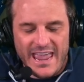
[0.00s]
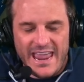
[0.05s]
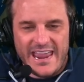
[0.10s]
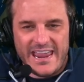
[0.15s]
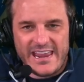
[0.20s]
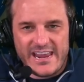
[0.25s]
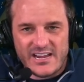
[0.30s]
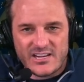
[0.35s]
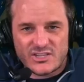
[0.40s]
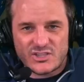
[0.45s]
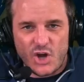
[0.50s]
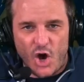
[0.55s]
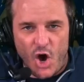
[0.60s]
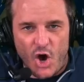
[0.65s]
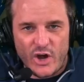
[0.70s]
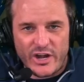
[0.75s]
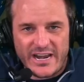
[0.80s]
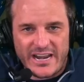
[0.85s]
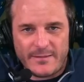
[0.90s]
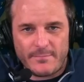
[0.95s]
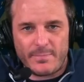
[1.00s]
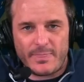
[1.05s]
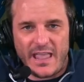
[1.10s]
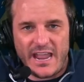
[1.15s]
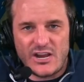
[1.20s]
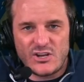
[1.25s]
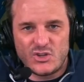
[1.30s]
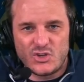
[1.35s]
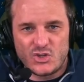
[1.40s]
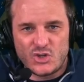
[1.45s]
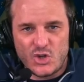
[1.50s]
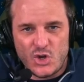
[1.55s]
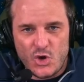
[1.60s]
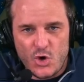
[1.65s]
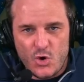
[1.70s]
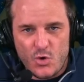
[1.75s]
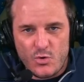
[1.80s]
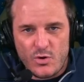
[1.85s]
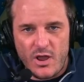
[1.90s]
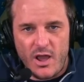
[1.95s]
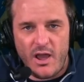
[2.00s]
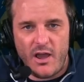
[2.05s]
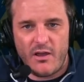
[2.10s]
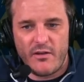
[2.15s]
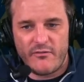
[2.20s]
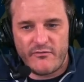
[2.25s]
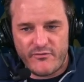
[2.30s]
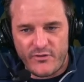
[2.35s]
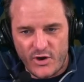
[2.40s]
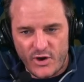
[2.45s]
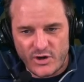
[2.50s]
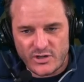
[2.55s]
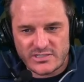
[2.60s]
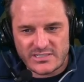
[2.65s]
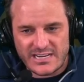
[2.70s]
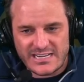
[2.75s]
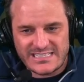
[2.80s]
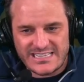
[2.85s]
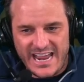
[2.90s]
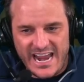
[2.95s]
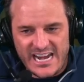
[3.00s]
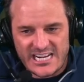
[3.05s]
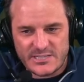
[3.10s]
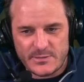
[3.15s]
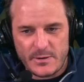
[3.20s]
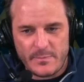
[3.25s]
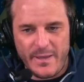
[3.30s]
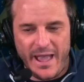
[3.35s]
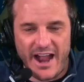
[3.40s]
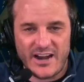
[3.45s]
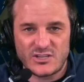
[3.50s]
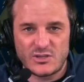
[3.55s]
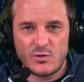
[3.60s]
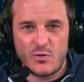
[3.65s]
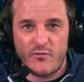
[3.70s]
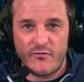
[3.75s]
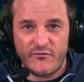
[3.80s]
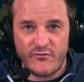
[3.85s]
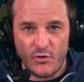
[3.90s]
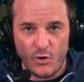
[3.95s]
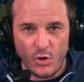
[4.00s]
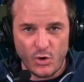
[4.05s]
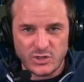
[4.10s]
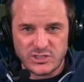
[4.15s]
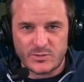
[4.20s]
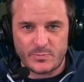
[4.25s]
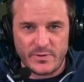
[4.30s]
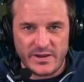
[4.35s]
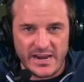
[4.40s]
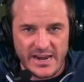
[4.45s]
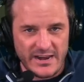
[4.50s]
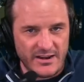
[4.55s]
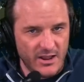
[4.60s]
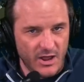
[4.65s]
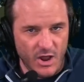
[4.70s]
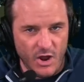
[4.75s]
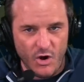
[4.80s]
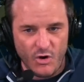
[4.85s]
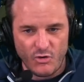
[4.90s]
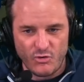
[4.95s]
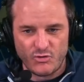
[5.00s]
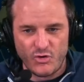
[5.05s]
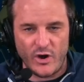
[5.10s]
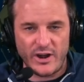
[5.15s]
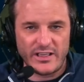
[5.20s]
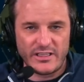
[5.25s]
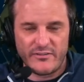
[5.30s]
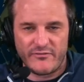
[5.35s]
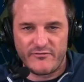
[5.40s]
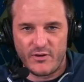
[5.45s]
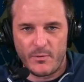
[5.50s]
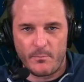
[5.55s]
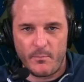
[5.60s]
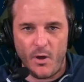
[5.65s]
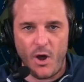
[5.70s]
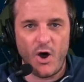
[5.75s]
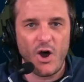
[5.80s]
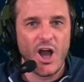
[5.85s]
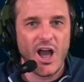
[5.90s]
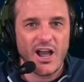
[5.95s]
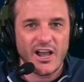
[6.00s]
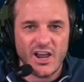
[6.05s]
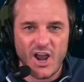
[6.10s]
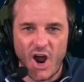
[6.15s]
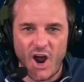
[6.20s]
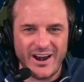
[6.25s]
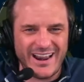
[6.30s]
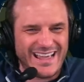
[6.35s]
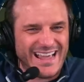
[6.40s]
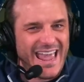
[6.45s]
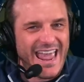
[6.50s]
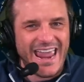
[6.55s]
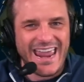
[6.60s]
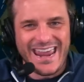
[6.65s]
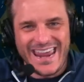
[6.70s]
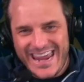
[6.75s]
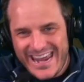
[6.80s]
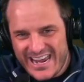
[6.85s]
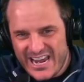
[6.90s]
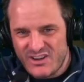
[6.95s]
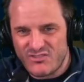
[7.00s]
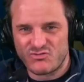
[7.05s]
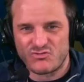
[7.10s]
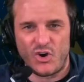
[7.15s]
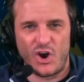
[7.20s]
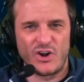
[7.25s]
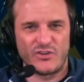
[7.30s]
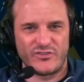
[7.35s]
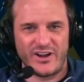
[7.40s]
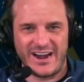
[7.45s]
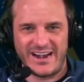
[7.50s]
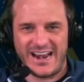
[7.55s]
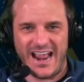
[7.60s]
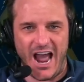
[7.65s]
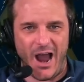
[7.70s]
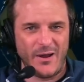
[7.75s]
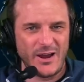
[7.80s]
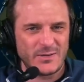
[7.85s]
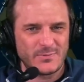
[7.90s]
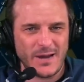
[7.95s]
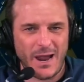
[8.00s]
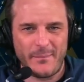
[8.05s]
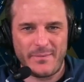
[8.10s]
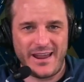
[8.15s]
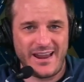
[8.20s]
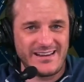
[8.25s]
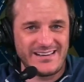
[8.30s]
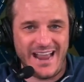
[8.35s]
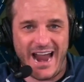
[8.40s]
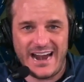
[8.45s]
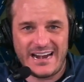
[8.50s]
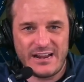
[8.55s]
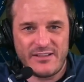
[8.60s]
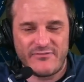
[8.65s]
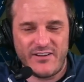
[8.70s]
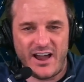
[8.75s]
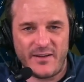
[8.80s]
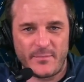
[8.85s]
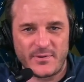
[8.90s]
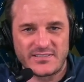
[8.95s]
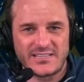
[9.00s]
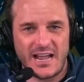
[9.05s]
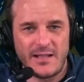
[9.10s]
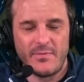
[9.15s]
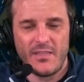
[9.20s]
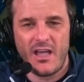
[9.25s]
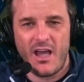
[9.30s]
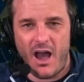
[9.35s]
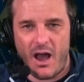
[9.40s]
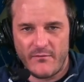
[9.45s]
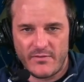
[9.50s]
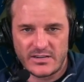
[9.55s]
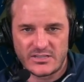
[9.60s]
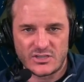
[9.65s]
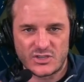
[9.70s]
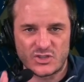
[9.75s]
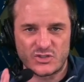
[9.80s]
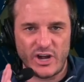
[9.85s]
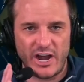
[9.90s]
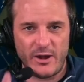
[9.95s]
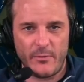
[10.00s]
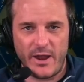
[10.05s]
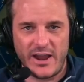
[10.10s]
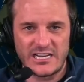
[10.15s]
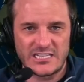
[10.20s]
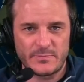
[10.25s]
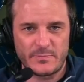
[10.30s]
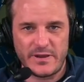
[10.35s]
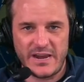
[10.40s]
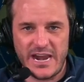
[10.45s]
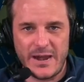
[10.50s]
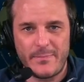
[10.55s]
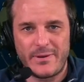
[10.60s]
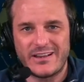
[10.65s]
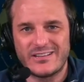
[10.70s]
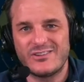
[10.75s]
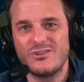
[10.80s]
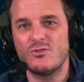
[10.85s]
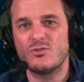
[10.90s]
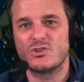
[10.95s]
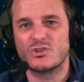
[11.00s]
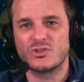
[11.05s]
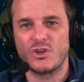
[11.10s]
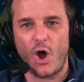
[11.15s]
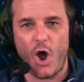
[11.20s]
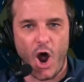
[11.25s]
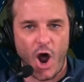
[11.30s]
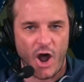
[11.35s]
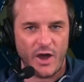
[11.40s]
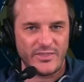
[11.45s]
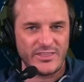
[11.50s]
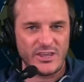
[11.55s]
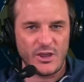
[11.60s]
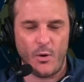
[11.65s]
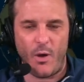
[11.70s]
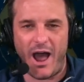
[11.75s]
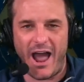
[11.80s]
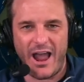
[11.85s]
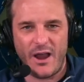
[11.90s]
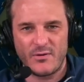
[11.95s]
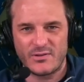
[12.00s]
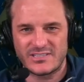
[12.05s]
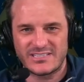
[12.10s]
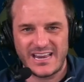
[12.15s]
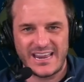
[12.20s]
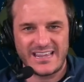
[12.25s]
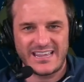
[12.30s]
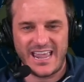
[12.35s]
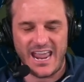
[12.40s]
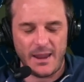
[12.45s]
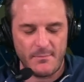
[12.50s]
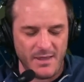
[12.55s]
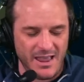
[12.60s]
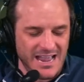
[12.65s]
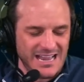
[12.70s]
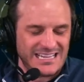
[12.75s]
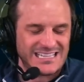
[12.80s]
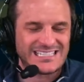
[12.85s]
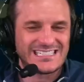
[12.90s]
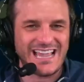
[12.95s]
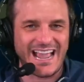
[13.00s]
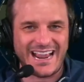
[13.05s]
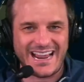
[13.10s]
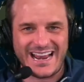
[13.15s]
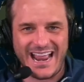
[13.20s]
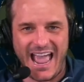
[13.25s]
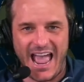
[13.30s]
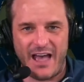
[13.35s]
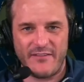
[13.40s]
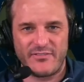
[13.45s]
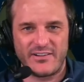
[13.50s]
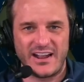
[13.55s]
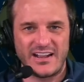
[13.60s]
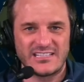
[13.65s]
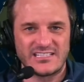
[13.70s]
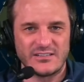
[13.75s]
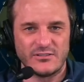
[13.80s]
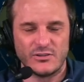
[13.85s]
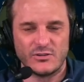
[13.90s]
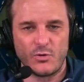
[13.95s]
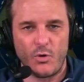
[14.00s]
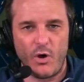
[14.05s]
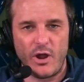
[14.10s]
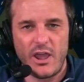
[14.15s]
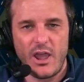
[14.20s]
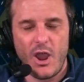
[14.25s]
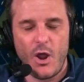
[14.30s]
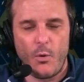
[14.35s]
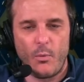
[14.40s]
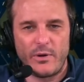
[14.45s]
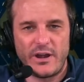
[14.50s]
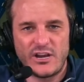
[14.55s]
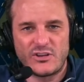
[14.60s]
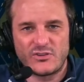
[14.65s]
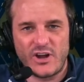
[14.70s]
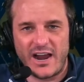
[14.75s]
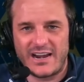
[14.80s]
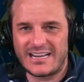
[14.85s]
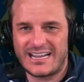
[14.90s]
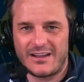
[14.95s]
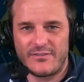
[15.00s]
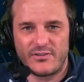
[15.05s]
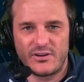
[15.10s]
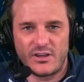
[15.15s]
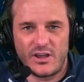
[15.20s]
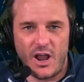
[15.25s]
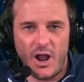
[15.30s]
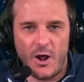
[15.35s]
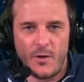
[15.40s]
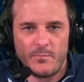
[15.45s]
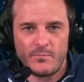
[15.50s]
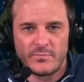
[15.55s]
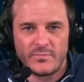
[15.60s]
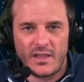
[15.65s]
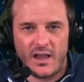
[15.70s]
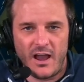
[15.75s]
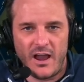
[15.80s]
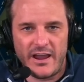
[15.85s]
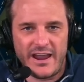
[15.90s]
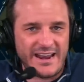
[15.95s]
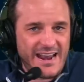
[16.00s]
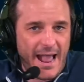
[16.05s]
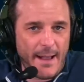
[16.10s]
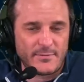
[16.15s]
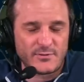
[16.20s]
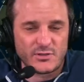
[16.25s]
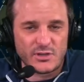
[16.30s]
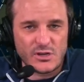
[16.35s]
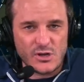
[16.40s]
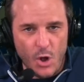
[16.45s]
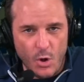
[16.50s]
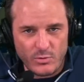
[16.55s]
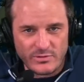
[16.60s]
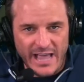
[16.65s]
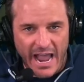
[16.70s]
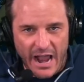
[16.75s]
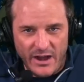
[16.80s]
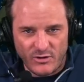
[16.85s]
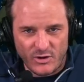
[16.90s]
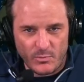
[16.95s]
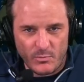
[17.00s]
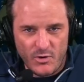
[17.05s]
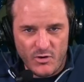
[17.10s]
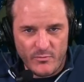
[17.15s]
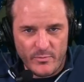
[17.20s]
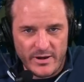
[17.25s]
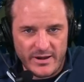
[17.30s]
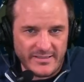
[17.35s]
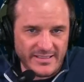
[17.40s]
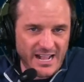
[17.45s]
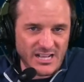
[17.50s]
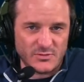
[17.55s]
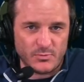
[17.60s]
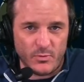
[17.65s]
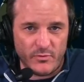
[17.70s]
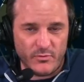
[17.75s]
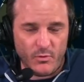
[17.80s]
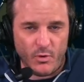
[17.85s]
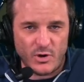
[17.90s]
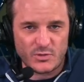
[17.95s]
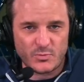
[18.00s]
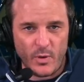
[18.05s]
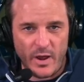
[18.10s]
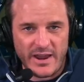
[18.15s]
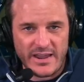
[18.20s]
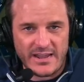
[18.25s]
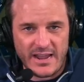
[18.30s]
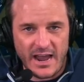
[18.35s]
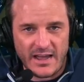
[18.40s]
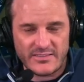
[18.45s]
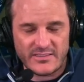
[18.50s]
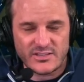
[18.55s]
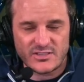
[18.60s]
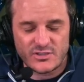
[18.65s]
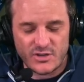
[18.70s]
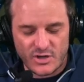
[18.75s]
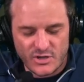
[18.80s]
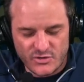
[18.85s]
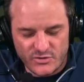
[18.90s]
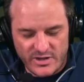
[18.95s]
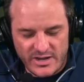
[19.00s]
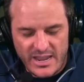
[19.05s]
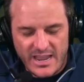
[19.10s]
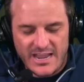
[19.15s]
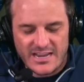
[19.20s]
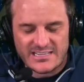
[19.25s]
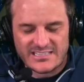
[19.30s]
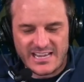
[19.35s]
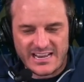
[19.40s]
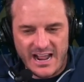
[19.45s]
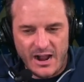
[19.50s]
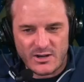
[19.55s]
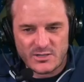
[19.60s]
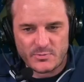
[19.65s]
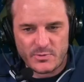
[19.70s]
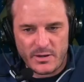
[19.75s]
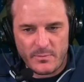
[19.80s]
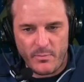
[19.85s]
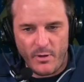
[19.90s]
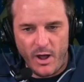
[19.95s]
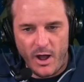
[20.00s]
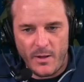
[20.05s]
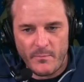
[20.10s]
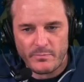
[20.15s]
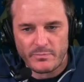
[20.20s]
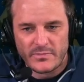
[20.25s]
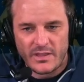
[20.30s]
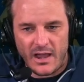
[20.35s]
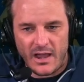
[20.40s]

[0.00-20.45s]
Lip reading: He is targeting a June 1st date to be back to full speed, running the football, cutting. He can run right now. He's probably at 95% of his straightaway speed, but as you saw in the Ohio State game, second half against Illinois, when he tried to give it a go, he had absolutely no lateral movement, and that's, of course, why he got the surgery, set out spring ball.